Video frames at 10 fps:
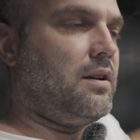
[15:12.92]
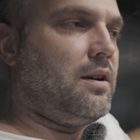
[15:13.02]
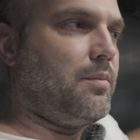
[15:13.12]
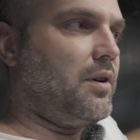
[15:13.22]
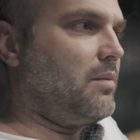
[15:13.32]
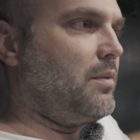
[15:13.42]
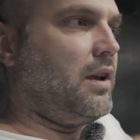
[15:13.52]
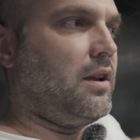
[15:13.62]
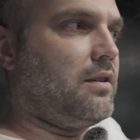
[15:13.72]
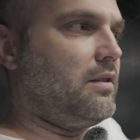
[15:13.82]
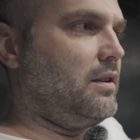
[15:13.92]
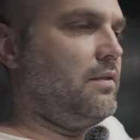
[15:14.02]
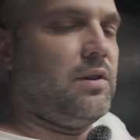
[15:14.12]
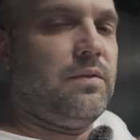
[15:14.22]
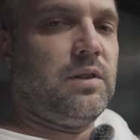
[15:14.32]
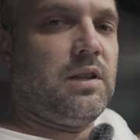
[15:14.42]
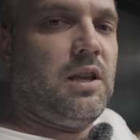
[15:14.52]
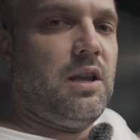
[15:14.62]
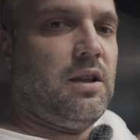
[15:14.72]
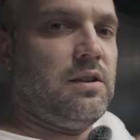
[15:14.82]
I'm gonna make, even if the
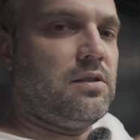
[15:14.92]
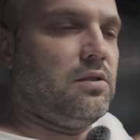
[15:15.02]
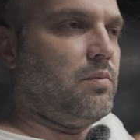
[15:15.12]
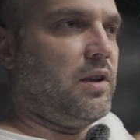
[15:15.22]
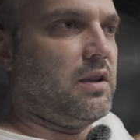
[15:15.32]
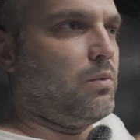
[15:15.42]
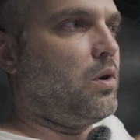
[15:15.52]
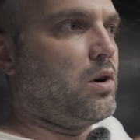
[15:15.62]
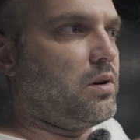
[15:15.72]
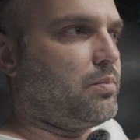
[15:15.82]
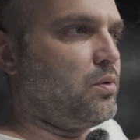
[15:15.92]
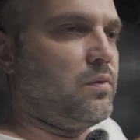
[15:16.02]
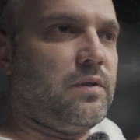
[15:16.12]
case to make it waterproof,